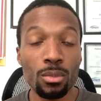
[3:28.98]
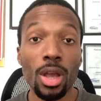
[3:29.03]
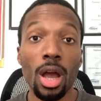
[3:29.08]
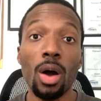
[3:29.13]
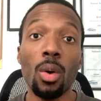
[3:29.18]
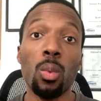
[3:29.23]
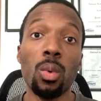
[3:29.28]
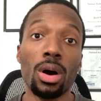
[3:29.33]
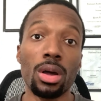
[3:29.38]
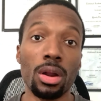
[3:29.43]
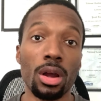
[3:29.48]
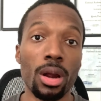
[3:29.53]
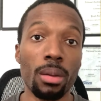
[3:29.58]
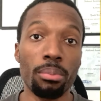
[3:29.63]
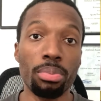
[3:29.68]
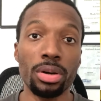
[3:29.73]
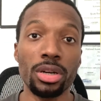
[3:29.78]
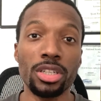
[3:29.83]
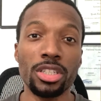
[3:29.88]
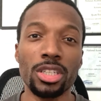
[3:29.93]
one-arm
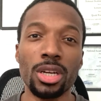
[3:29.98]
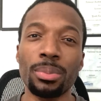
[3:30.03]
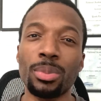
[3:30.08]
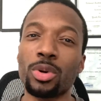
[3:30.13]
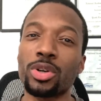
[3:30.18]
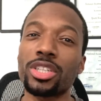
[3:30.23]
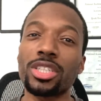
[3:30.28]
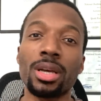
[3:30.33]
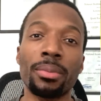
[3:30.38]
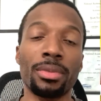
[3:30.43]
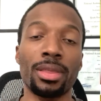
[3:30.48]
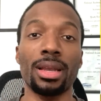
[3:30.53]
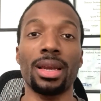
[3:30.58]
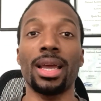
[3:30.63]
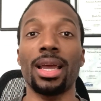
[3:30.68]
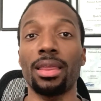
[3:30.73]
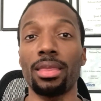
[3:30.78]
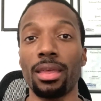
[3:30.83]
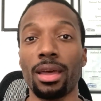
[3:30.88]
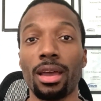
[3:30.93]
push-up or something
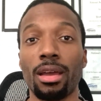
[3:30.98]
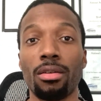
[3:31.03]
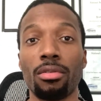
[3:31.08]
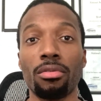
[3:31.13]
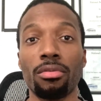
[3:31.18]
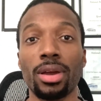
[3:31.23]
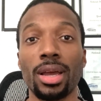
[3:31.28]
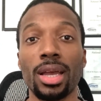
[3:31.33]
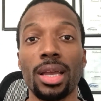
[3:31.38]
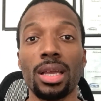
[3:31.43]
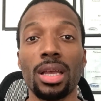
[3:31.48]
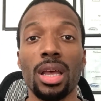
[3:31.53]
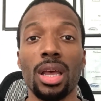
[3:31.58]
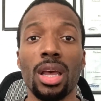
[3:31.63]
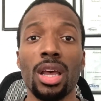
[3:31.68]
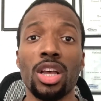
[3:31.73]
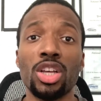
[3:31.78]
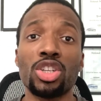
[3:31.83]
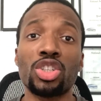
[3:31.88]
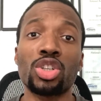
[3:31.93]
like that, right?
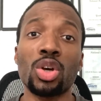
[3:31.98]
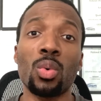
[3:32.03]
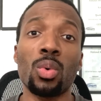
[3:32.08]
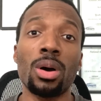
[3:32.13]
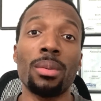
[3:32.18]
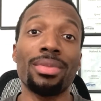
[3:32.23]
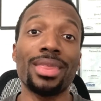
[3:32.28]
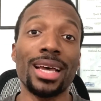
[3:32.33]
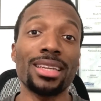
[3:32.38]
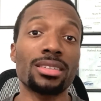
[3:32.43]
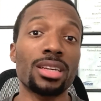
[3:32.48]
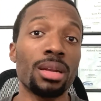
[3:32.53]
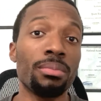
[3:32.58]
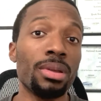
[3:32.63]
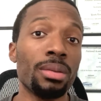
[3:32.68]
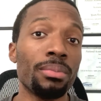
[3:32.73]
So that's gonna be